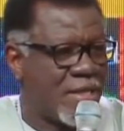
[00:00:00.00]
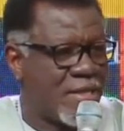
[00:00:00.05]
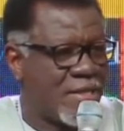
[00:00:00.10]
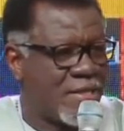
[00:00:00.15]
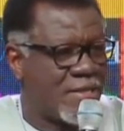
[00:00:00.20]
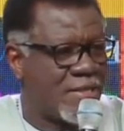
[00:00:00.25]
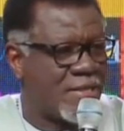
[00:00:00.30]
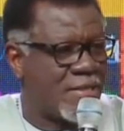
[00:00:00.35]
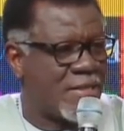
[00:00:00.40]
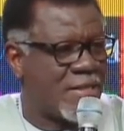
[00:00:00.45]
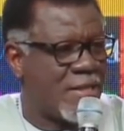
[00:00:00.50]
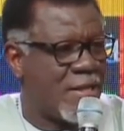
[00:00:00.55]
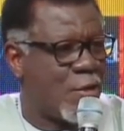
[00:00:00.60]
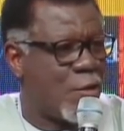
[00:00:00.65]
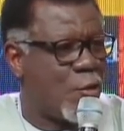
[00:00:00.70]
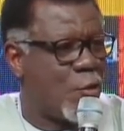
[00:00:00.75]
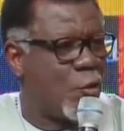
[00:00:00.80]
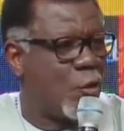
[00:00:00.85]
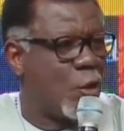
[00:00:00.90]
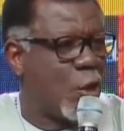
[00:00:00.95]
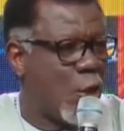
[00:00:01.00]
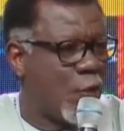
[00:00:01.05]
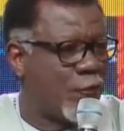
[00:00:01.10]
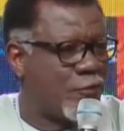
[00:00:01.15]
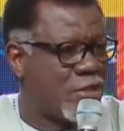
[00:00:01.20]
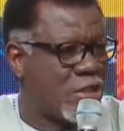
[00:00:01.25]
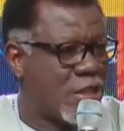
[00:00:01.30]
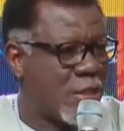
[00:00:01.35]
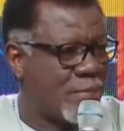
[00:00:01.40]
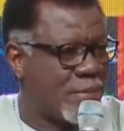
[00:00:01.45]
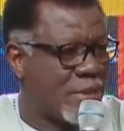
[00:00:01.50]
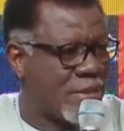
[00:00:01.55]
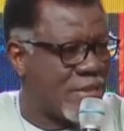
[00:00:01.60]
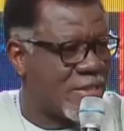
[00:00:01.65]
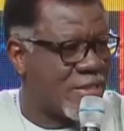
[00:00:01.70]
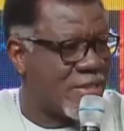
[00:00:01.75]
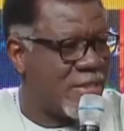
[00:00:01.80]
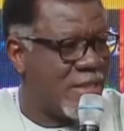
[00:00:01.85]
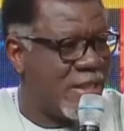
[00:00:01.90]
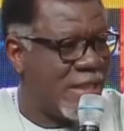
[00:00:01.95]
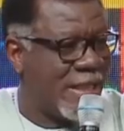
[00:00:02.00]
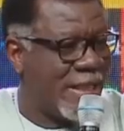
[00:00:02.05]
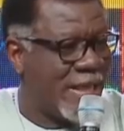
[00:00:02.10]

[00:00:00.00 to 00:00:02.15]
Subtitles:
because the whole of chapter